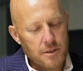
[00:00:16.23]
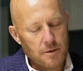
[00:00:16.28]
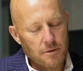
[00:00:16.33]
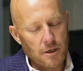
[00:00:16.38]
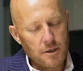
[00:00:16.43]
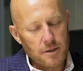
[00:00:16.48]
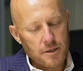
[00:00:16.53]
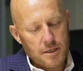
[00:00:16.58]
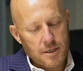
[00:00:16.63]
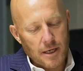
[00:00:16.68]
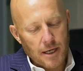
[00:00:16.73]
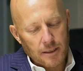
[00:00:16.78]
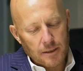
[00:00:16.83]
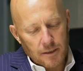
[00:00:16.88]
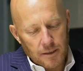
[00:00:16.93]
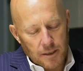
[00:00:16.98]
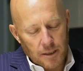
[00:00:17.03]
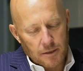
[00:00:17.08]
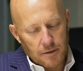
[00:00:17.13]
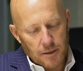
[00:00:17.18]
So are you saying
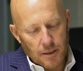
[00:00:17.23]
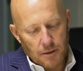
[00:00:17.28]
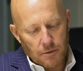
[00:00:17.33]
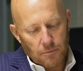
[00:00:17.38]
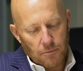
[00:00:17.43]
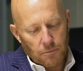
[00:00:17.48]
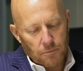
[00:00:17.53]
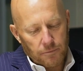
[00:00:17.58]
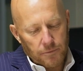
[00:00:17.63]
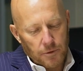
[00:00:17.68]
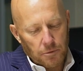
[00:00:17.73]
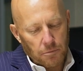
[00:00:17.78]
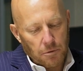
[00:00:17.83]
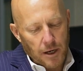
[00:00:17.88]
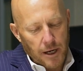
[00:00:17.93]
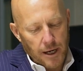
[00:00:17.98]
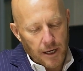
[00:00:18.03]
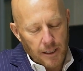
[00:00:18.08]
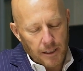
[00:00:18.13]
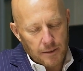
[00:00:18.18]
that the
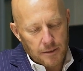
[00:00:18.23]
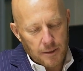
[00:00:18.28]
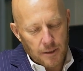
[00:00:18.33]
way